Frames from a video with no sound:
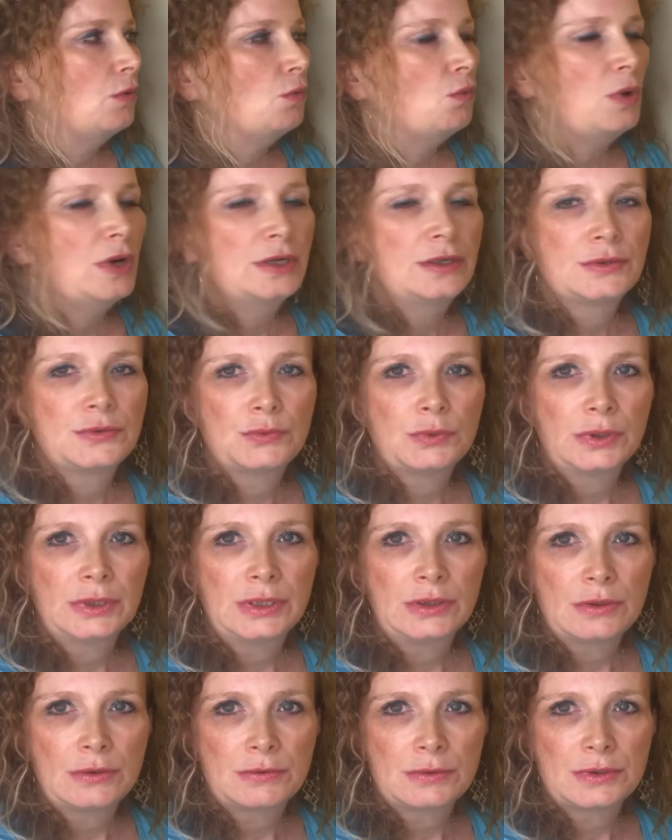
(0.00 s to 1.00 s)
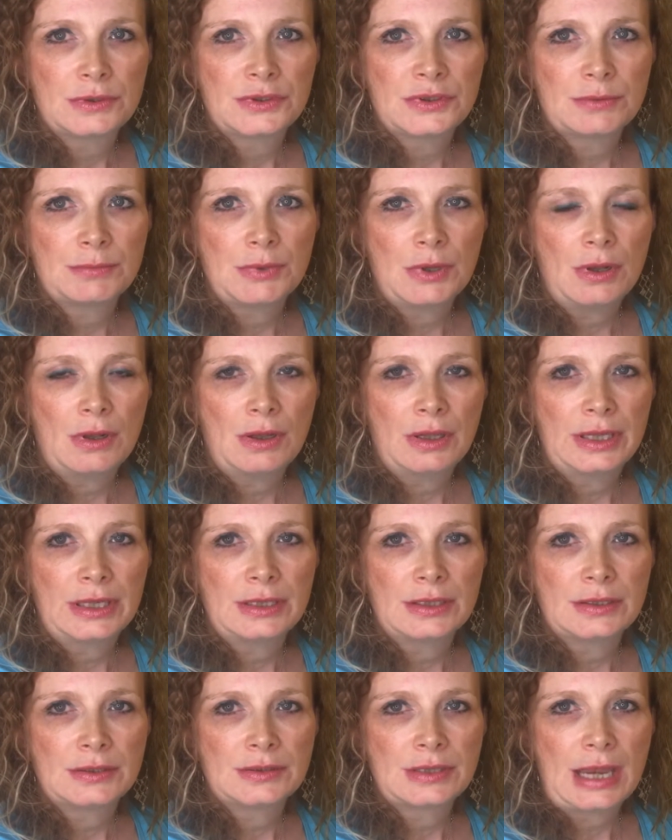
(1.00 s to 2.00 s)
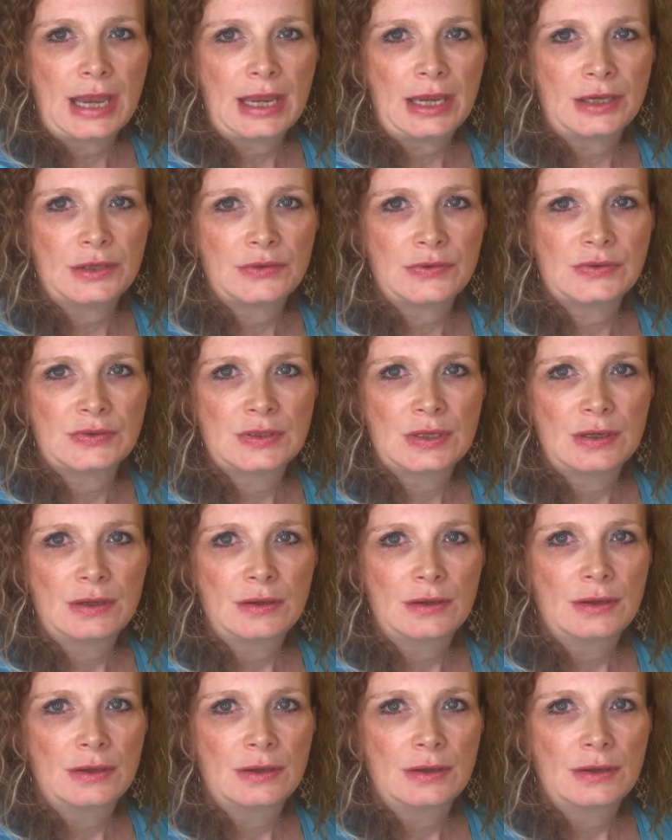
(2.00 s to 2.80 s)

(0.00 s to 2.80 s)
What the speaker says: what is really noticeable is as